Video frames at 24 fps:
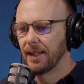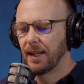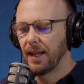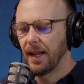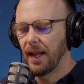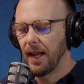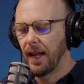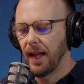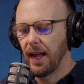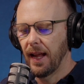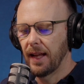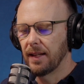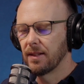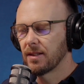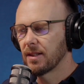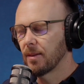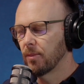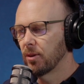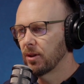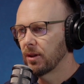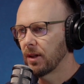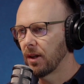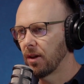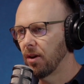and some
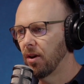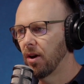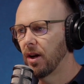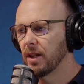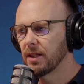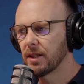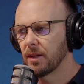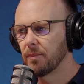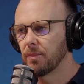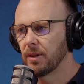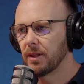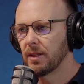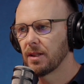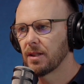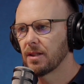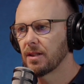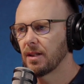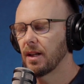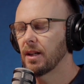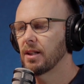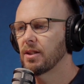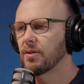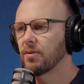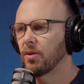of the clients can be
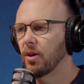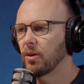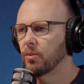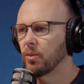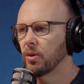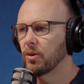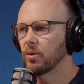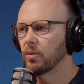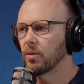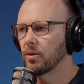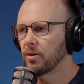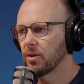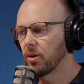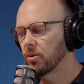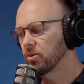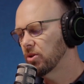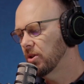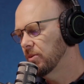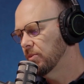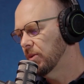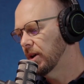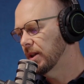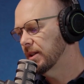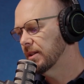dissatisfied with the results.
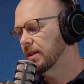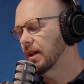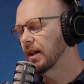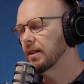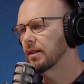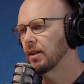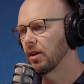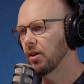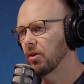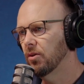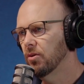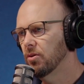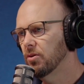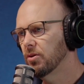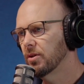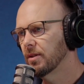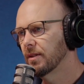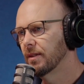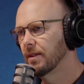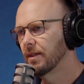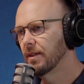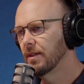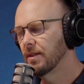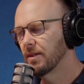You might start to lose
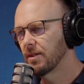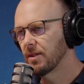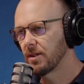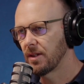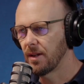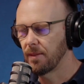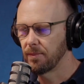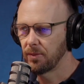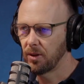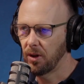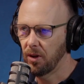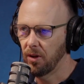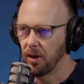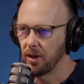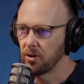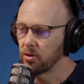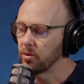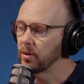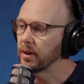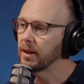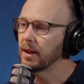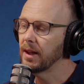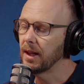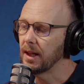some clients
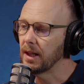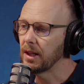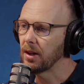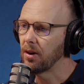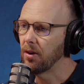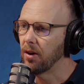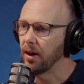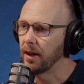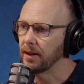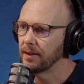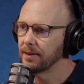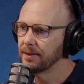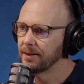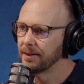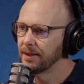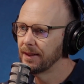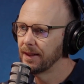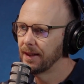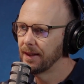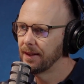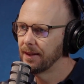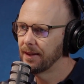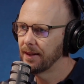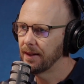or a key client.
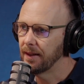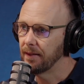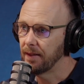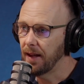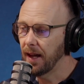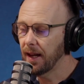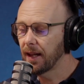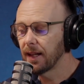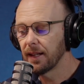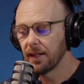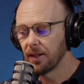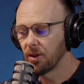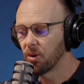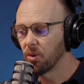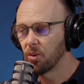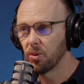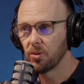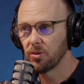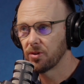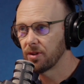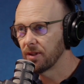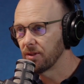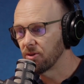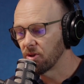That can
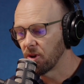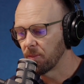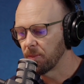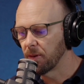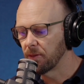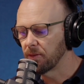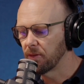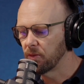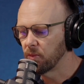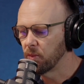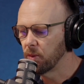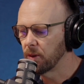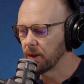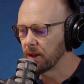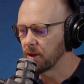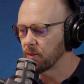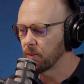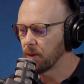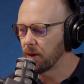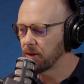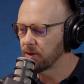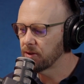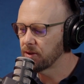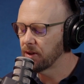cause the drop-off of work as
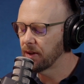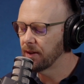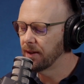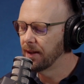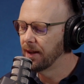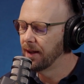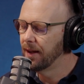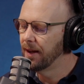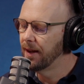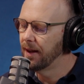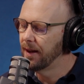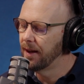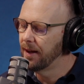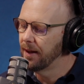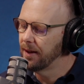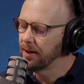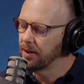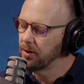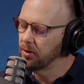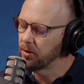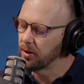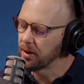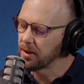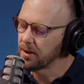well. So
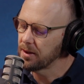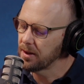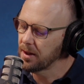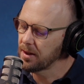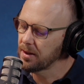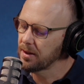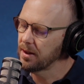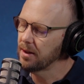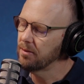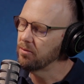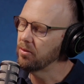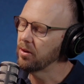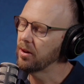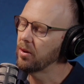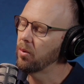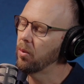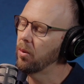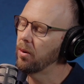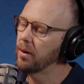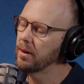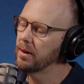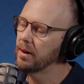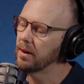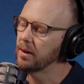your existing
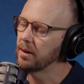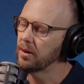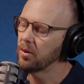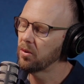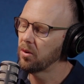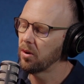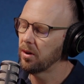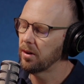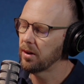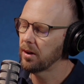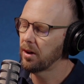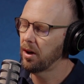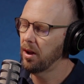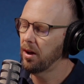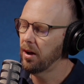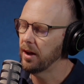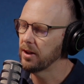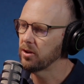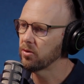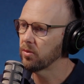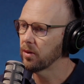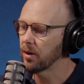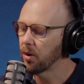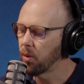
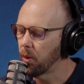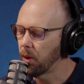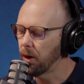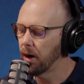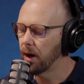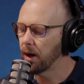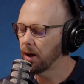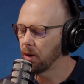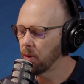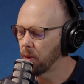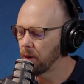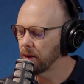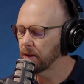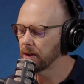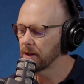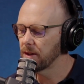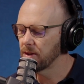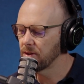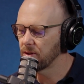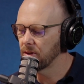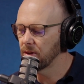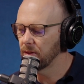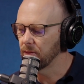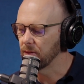clients require quality
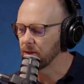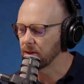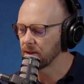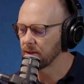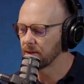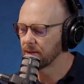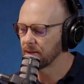service.